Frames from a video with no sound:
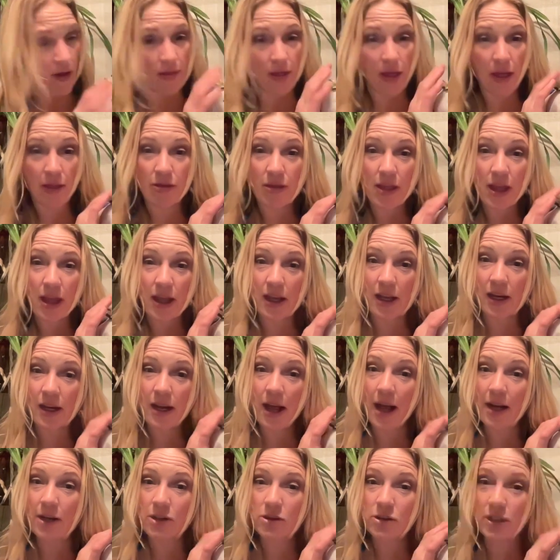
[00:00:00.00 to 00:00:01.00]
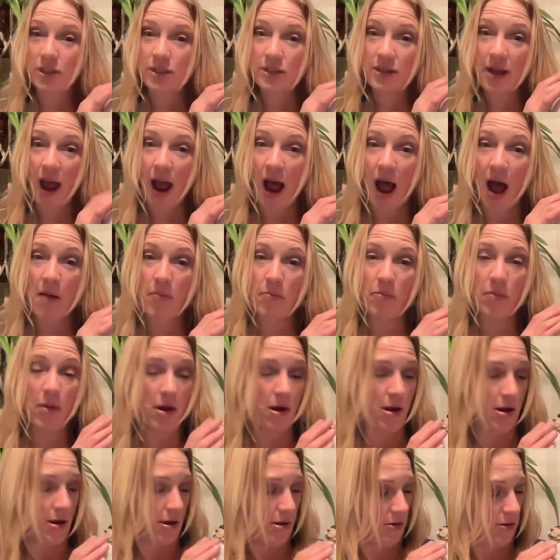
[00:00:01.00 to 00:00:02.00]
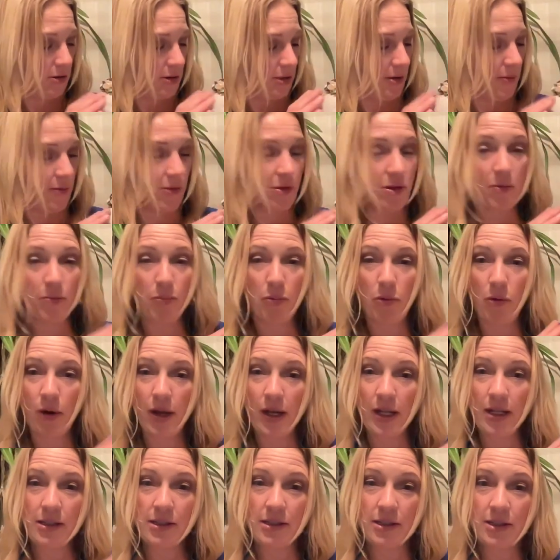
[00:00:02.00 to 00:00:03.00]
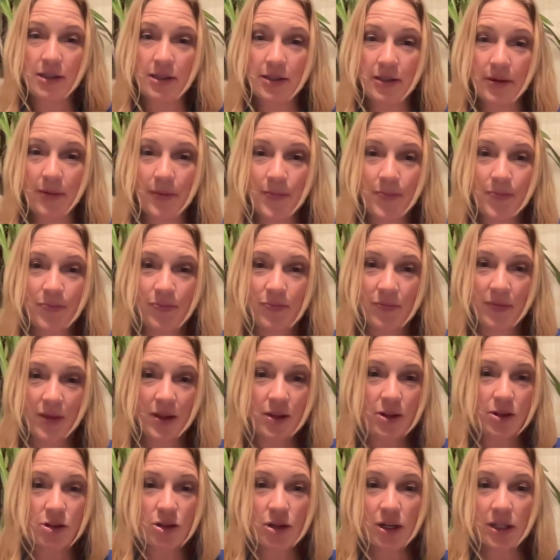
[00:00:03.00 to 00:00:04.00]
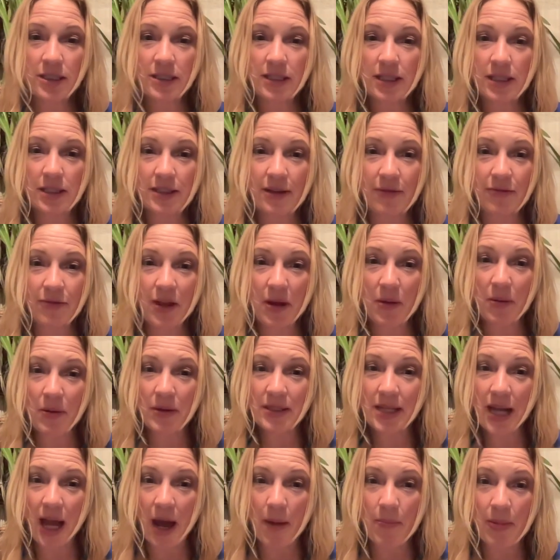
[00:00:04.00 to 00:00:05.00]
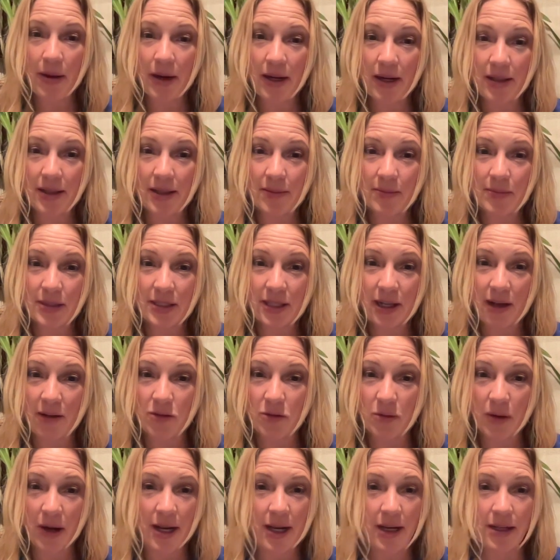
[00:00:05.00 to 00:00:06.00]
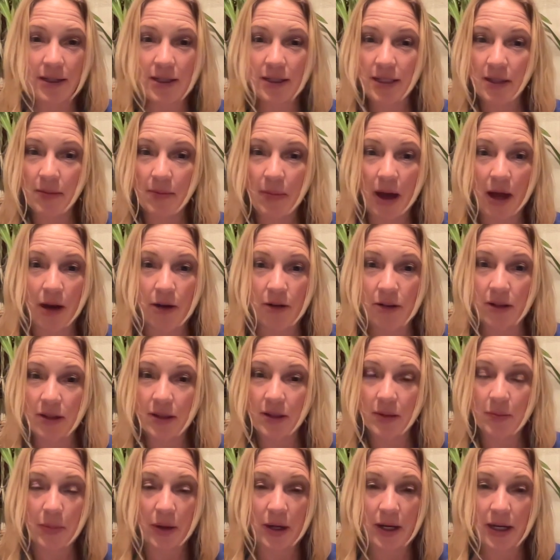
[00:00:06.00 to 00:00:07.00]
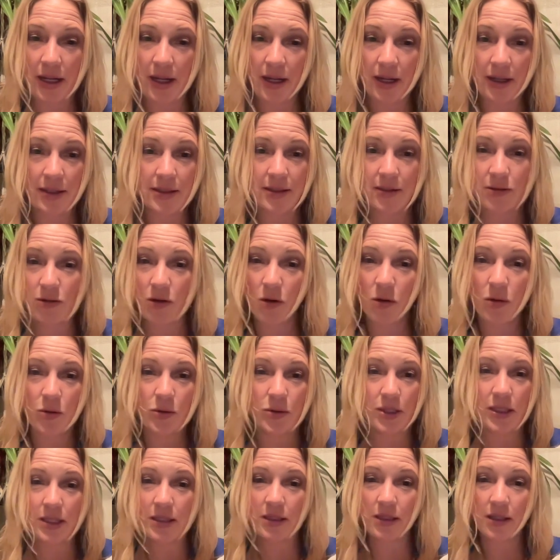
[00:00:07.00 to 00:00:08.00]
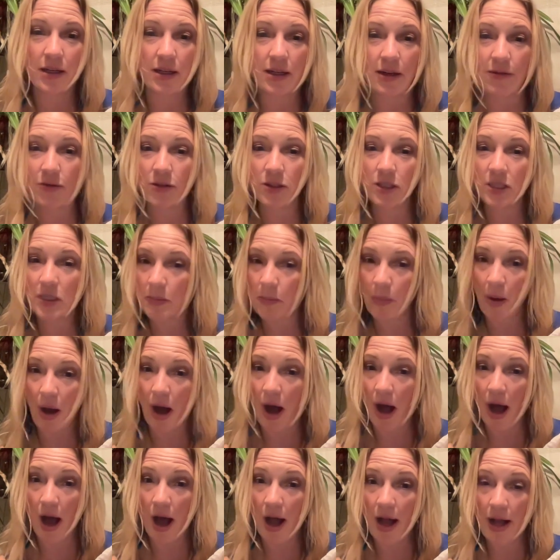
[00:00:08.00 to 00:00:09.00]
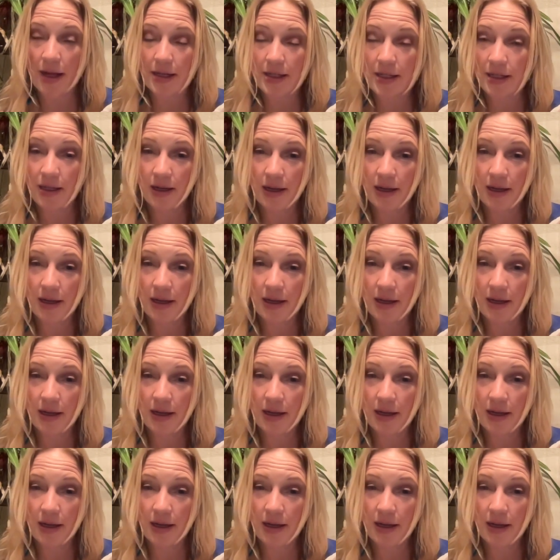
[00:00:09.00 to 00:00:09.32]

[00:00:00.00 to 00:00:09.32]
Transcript: And then they can actually tap some of the points just as if they were tapping on themselves, right? It doesn't matter that the bunny's nose is in a different spot.